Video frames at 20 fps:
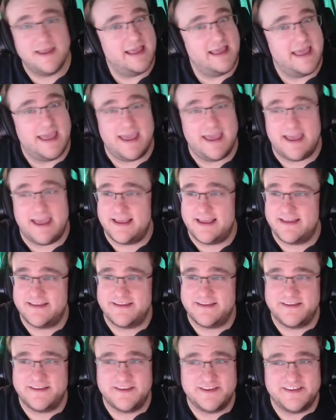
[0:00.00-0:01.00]
hey,
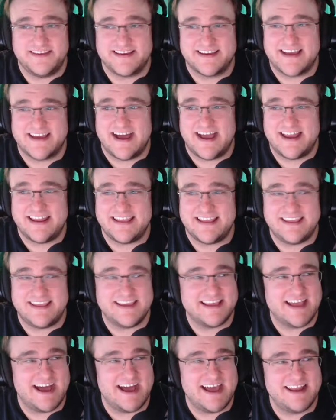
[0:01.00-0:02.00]
you
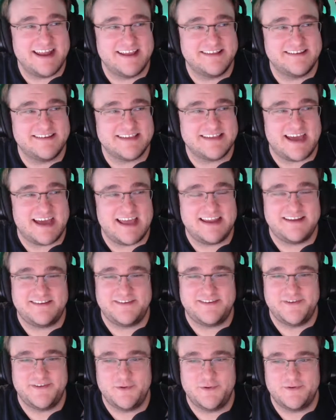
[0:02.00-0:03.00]
kind of decided
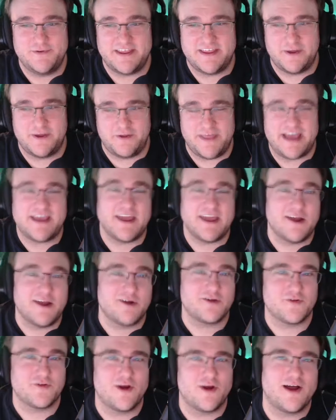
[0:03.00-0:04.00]
to kill that
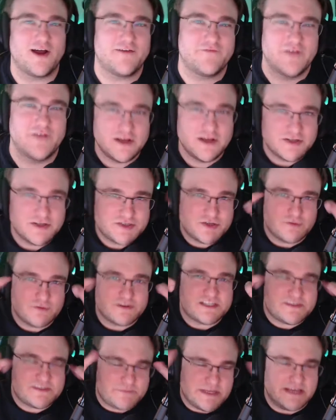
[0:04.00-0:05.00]
character off, so to
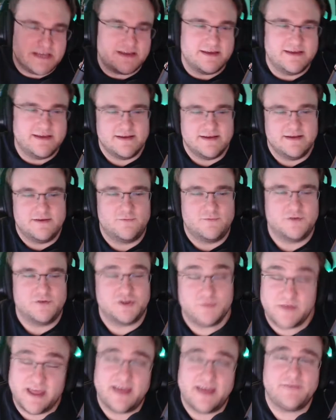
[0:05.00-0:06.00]
speak, which
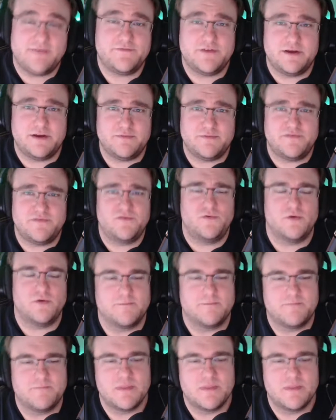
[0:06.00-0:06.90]
we have done before.